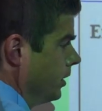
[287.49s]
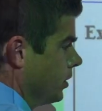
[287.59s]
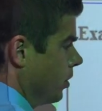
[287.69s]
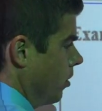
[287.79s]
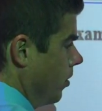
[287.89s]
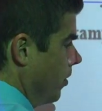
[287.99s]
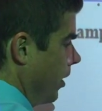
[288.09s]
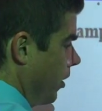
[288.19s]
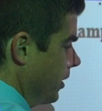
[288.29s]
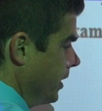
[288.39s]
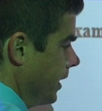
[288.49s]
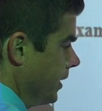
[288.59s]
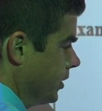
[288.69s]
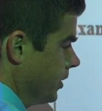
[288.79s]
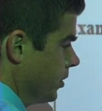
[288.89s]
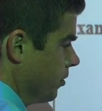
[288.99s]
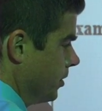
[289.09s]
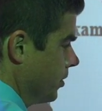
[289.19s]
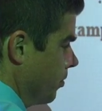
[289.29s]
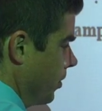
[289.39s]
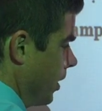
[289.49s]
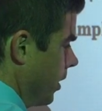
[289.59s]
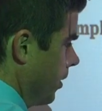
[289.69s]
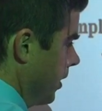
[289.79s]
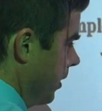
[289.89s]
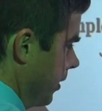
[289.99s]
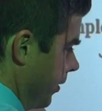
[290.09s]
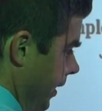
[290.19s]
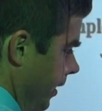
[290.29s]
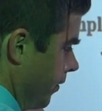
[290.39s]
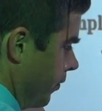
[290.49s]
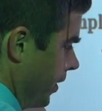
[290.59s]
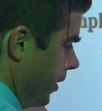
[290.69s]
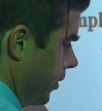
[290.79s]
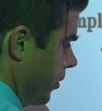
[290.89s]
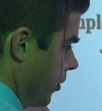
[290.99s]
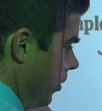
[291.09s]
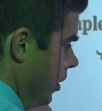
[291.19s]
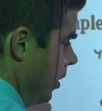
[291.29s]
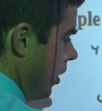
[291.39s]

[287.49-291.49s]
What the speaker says: So arctangent, so it's I have the integral